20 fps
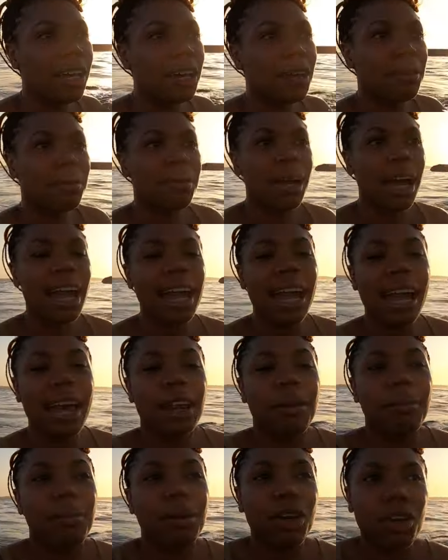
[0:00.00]
up. I got
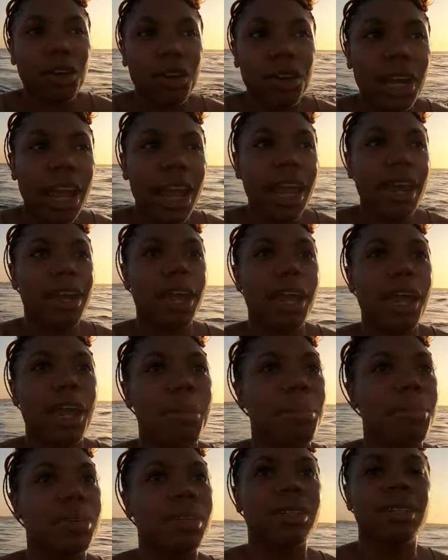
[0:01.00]
a beer and a
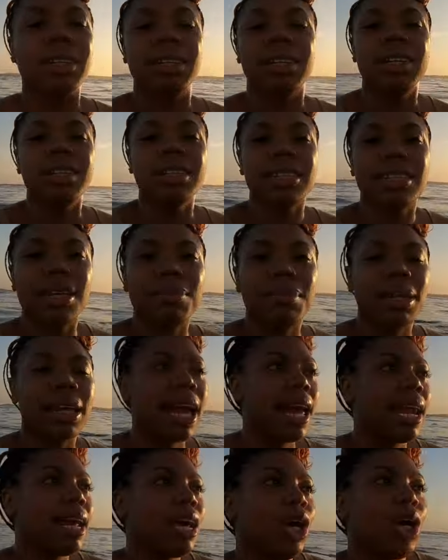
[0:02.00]
camera. Something
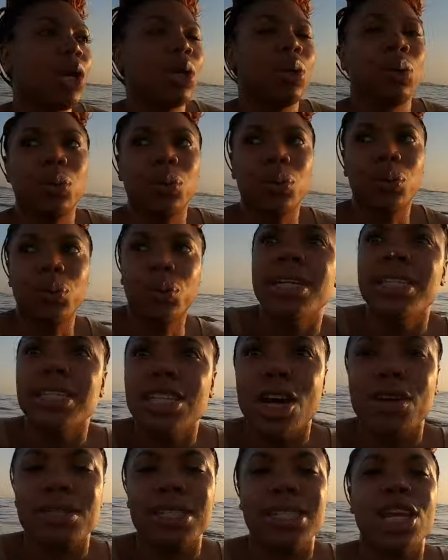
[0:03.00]
gotta go.
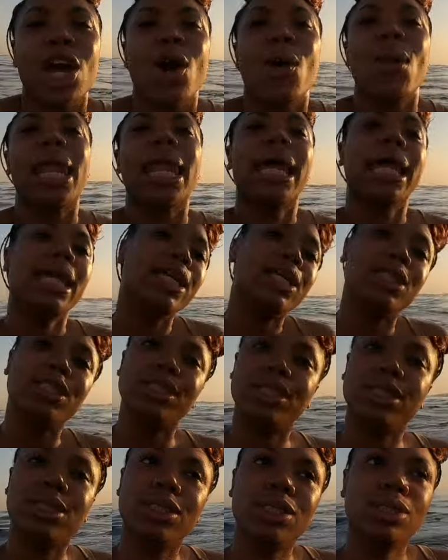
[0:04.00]
Talk to y'all
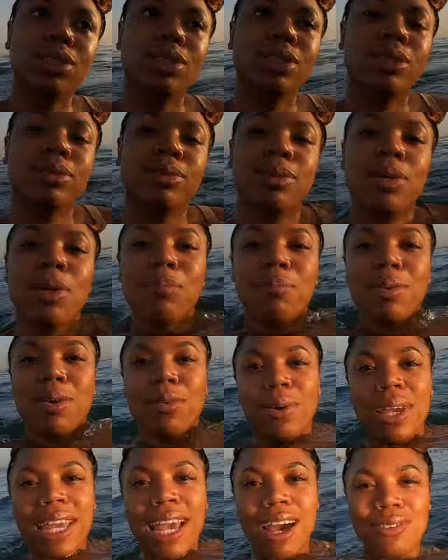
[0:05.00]
later. But
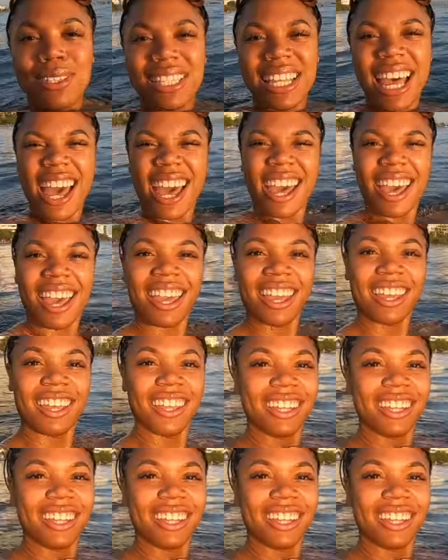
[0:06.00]
we outside.